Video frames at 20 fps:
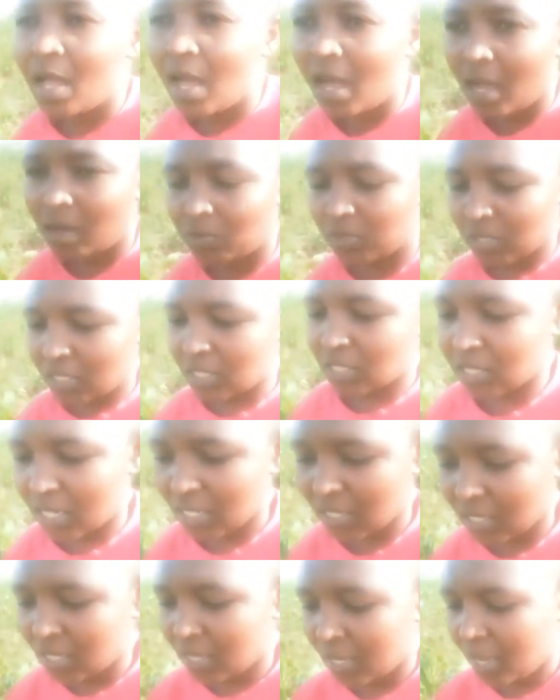i'm just
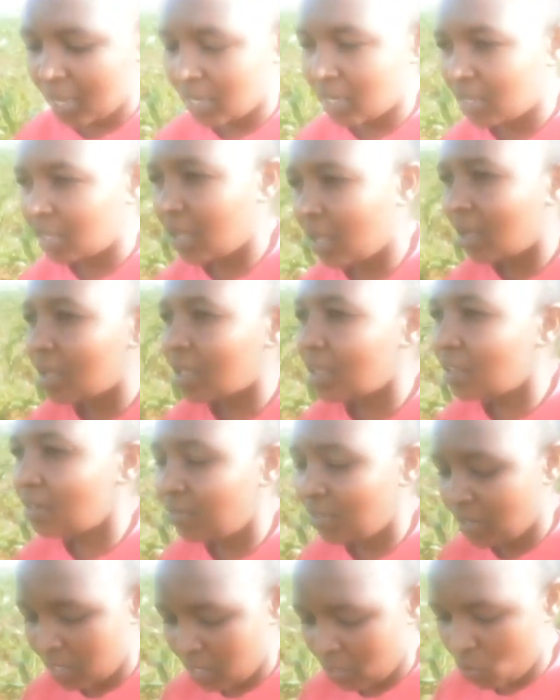taking an
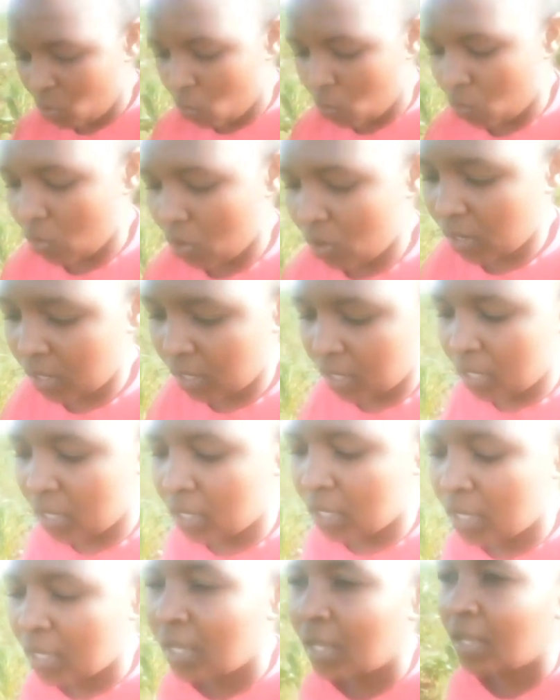evening
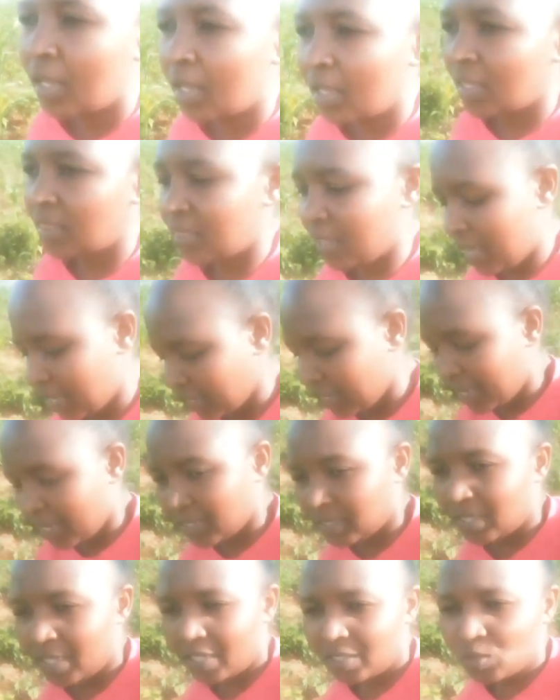walk in the
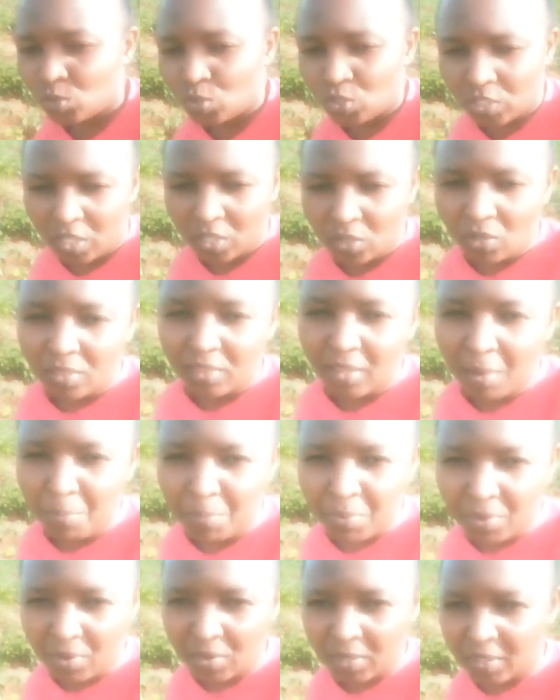garden to check on the
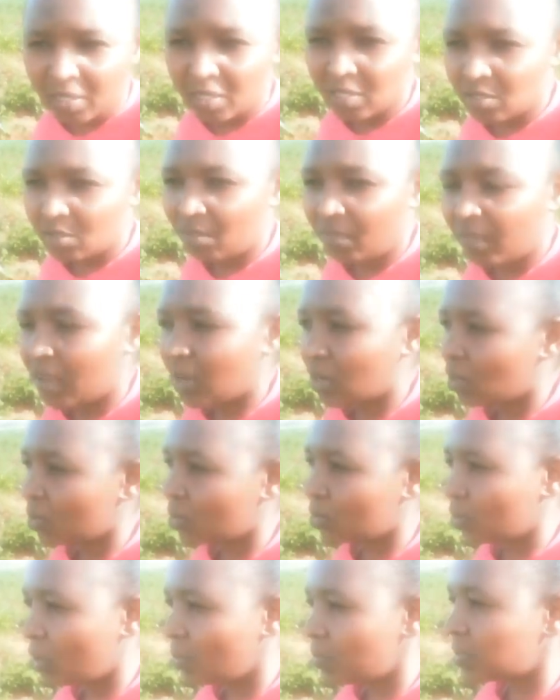progress of the
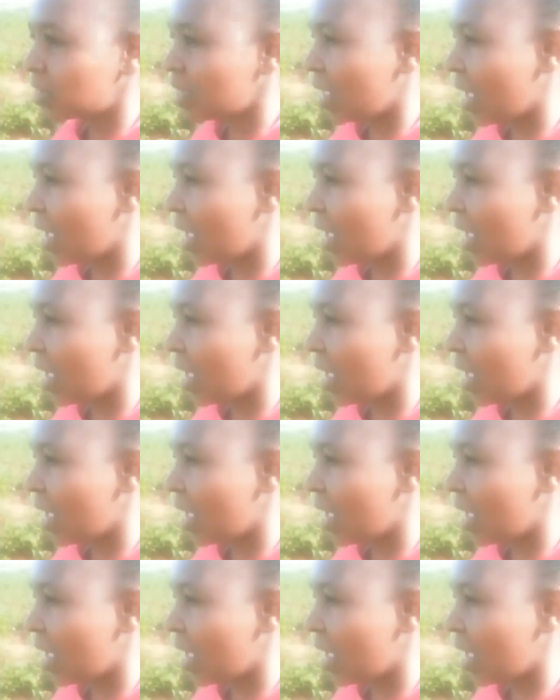crops